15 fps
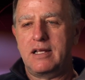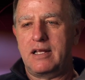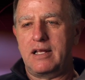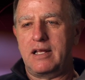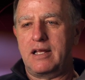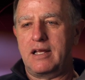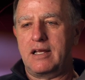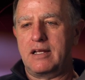
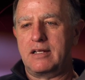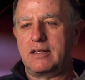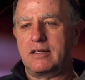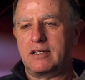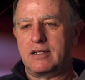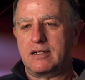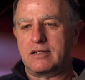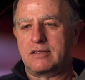and
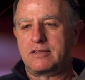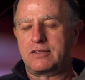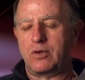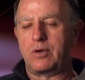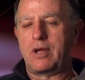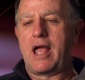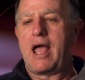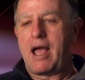uh,
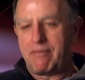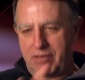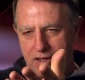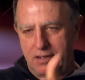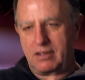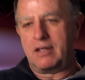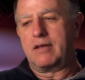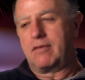so
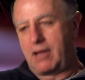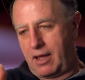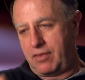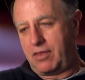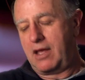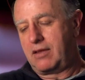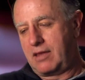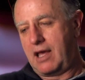having it, i
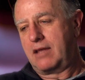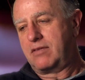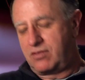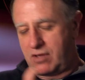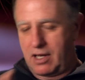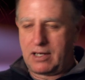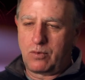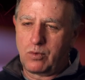think that
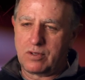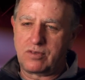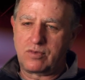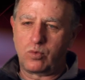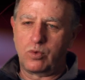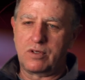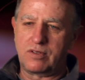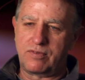study
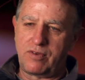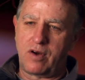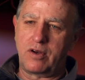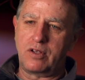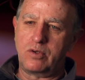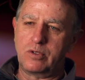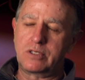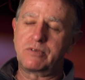was was
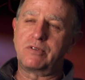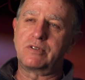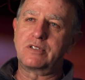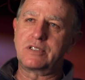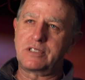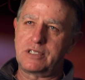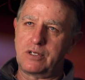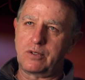very useful
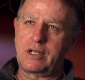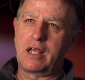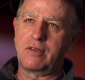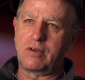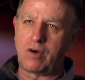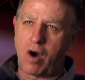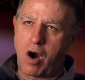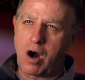to see okay
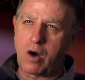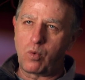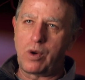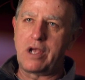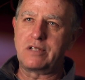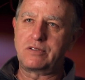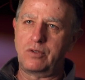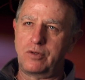there are
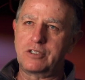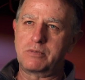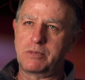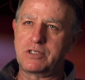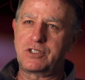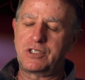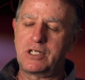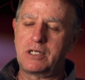ways to do this
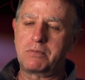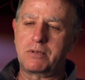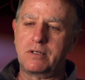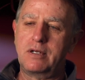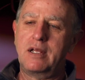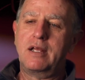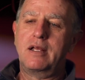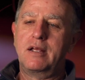much
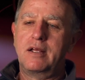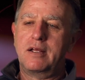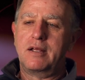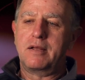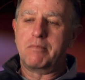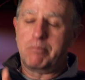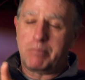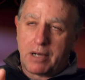cheaper
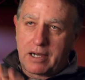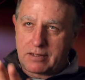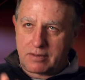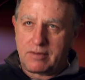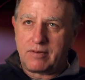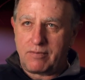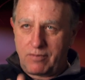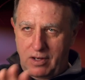but
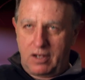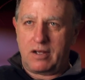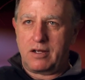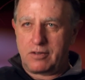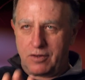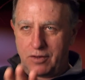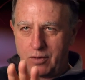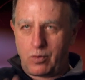
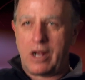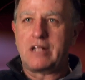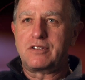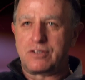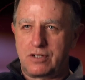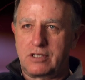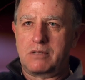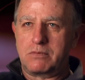under the right
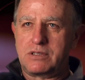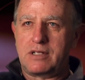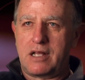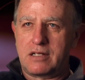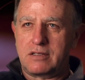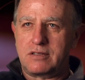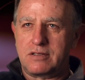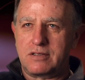
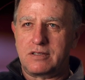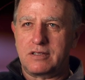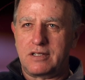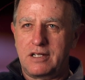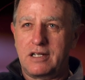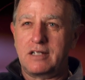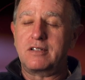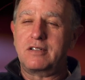circumstances
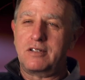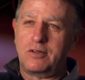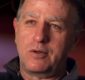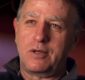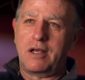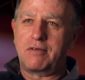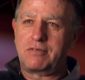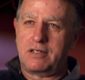again
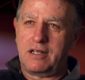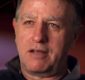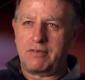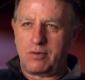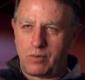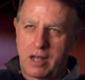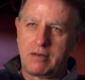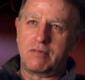you have to have
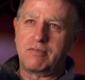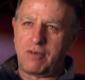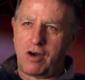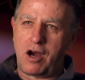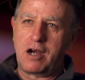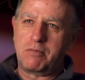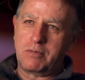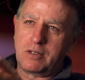the right
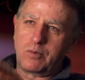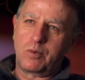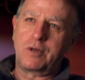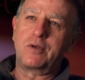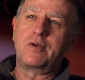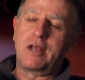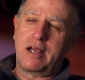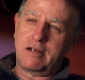environment where
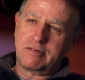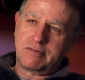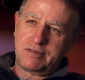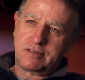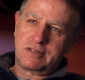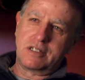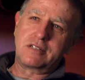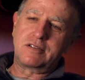you have
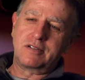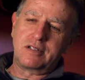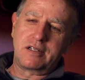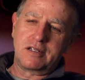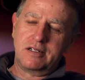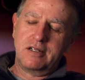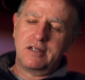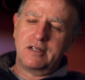
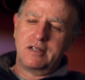essentially a,